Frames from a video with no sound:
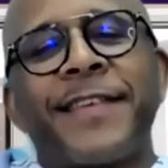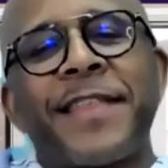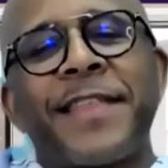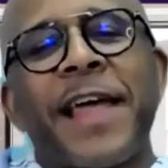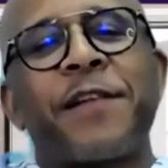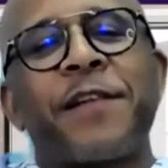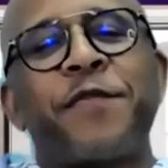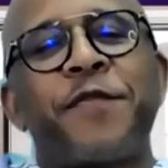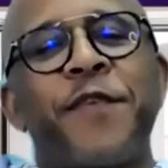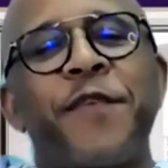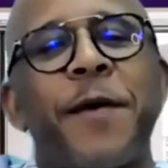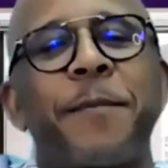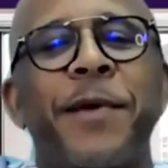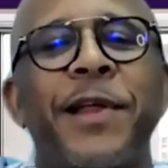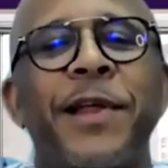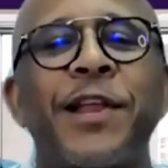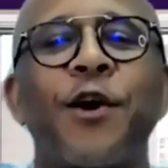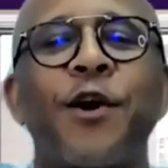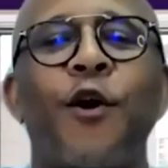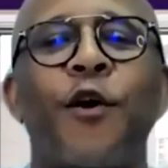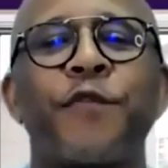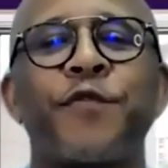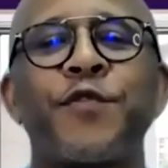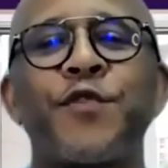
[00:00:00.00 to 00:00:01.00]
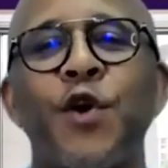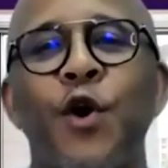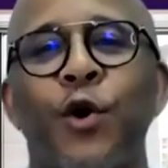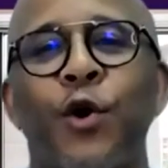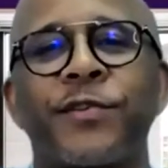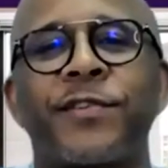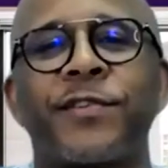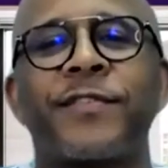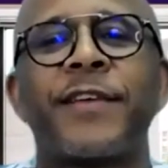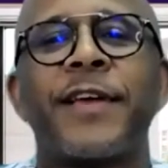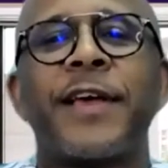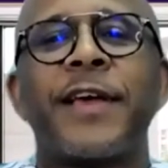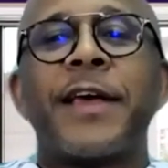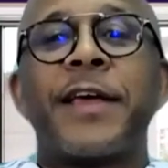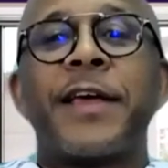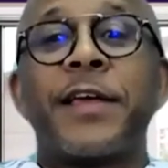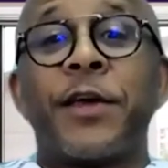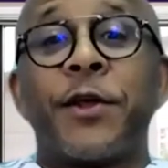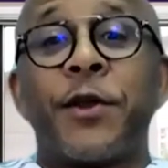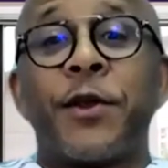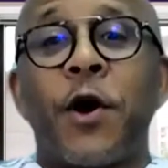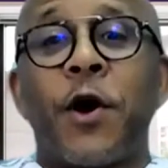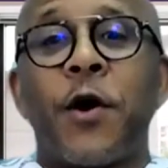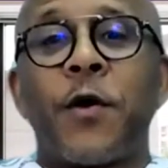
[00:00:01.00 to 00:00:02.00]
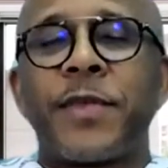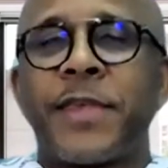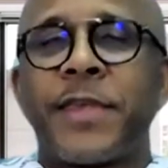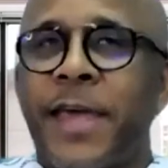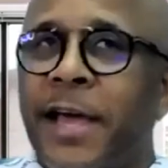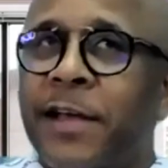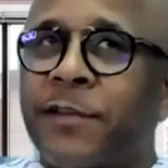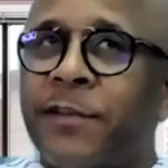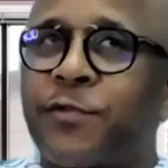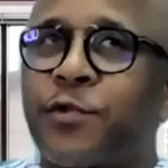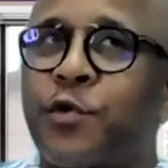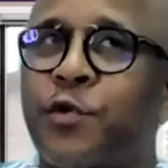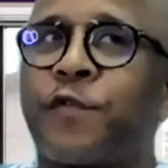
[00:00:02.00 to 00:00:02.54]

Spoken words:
in that family of yours. Yes,